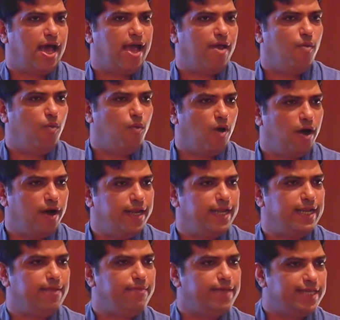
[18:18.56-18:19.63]
I want
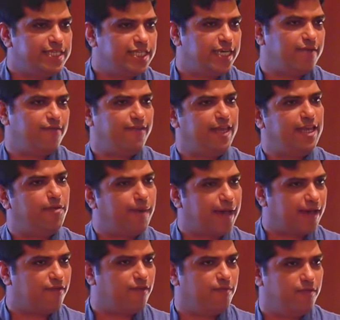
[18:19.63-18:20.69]
an immediate
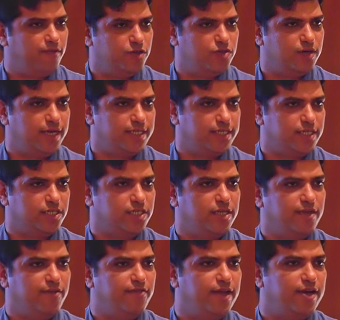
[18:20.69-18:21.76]
feedback from the visualization.
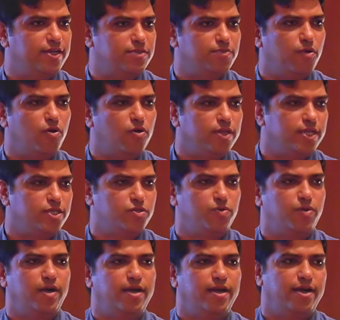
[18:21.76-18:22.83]
If there is more than
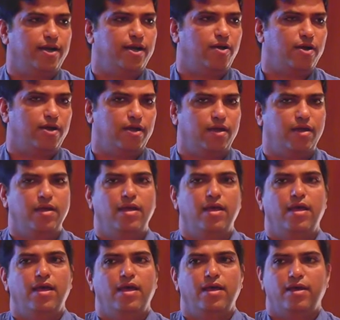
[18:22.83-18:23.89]
200 or a,
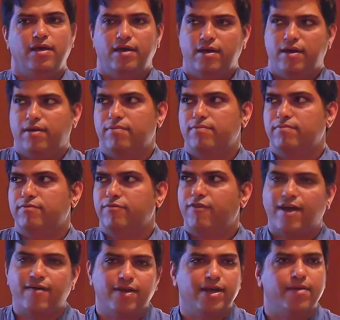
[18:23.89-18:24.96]
um,
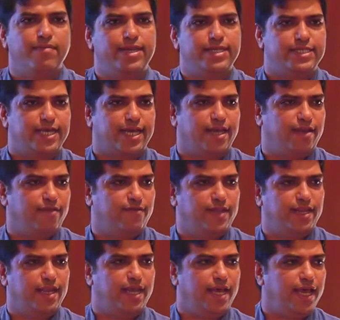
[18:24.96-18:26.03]
500 millisecond of
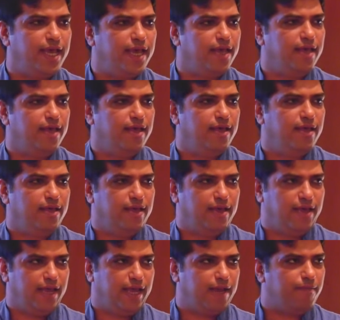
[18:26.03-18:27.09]
delay,
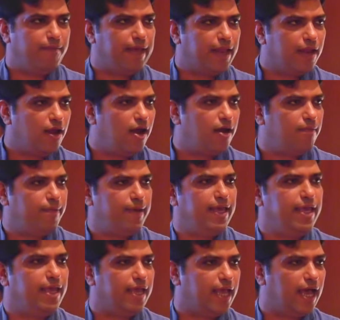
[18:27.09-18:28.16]
it may not
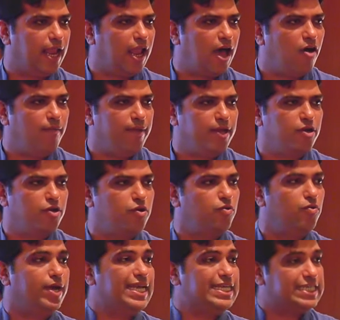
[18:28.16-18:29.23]
be allow me to
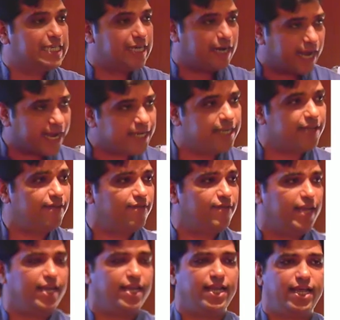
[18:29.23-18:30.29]
do interactive
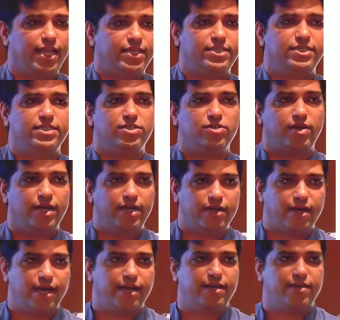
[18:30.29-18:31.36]
data analysis or
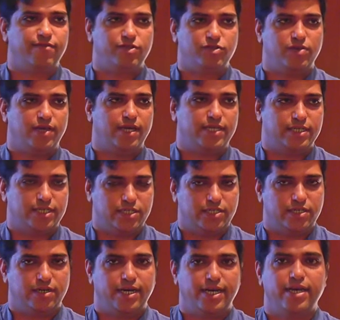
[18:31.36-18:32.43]
interactive visualization,
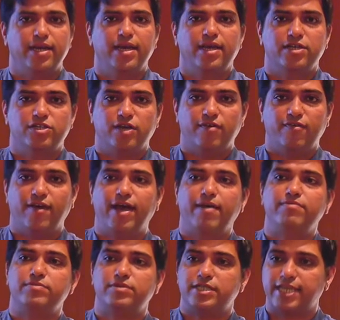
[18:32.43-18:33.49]
right? So if I
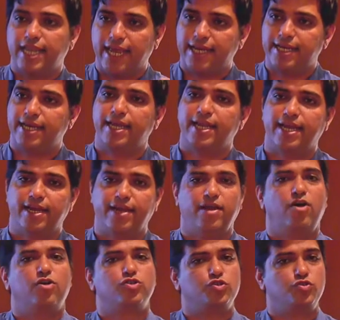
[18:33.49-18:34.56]
am selecting an
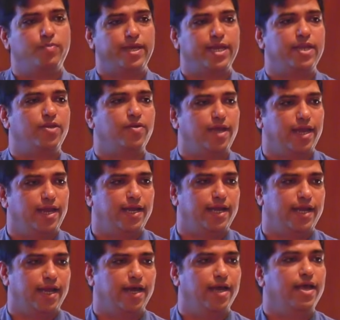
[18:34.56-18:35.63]
area or zooming into an
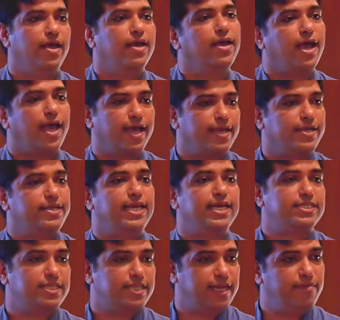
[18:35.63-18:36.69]
area and it
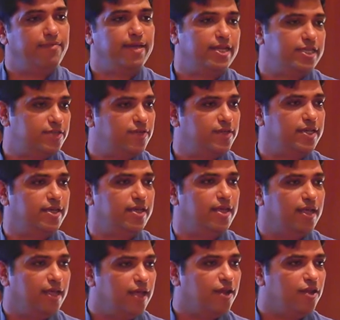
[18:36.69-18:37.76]
takes three minutes for the
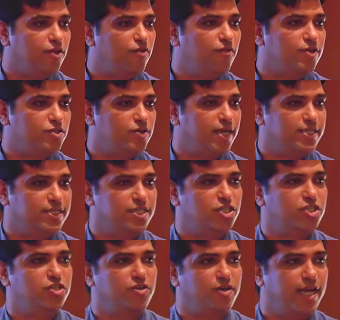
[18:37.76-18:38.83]
new
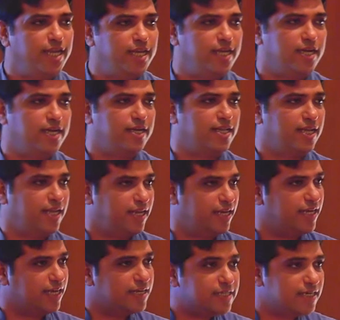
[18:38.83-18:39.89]
visualization to render, then
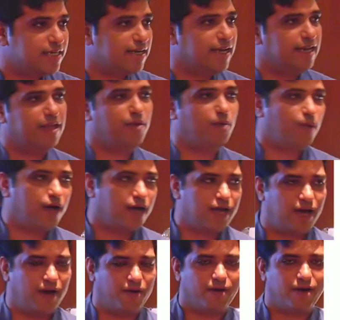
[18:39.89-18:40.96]
it doesn't really work
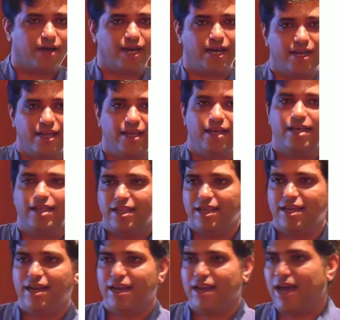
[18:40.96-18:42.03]
out, right?
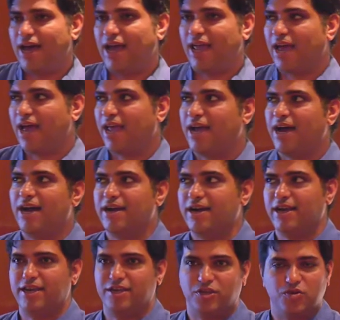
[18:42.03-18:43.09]
Then I, I can't
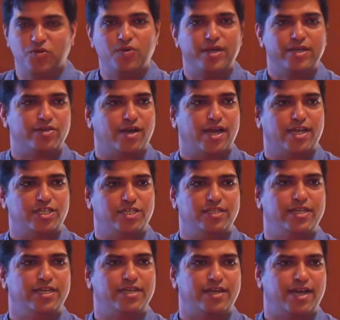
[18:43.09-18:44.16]
really do interaction.
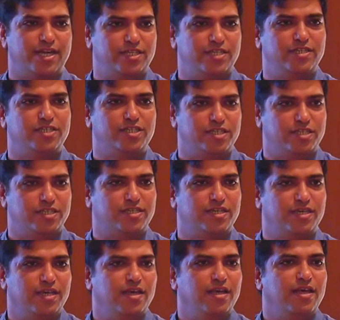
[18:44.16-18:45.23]
The interaction is just
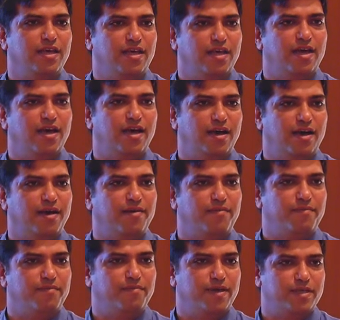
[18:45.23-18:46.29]

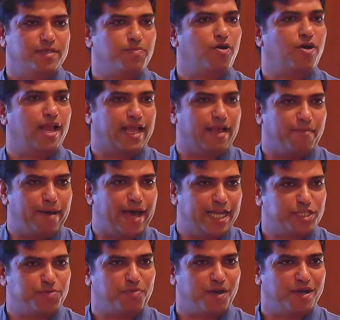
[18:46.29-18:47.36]
um, is more like a
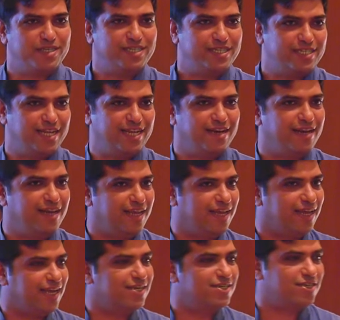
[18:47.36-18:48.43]
batch process than
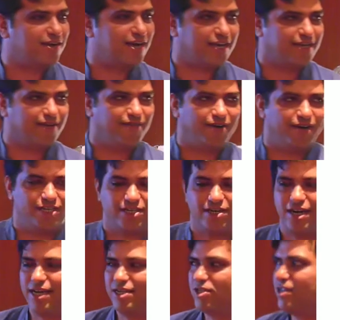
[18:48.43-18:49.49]
really interactive in nature,
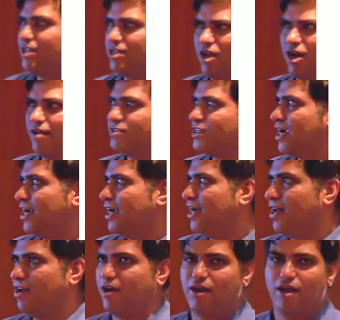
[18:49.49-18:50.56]
right? So there's a lot of study
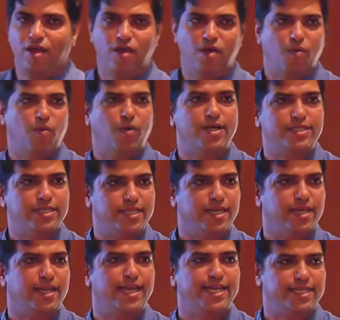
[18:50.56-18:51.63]
done on what's
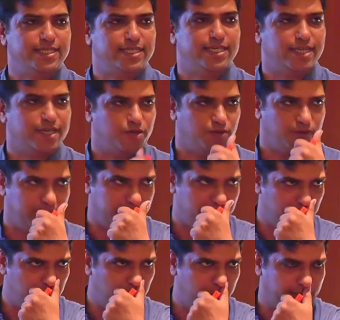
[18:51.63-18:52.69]
the latency that you need
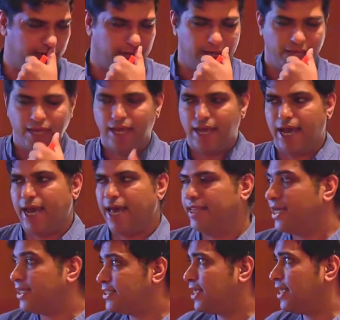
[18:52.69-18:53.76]
to do it.
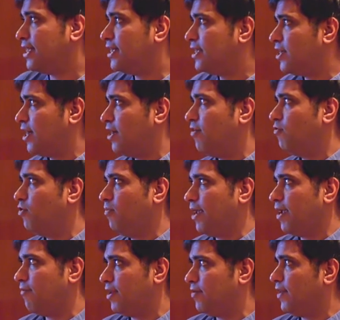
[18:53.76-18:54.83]
And that's another trade-off to
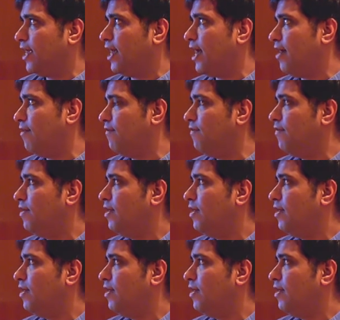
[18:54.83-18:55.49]
make when we have,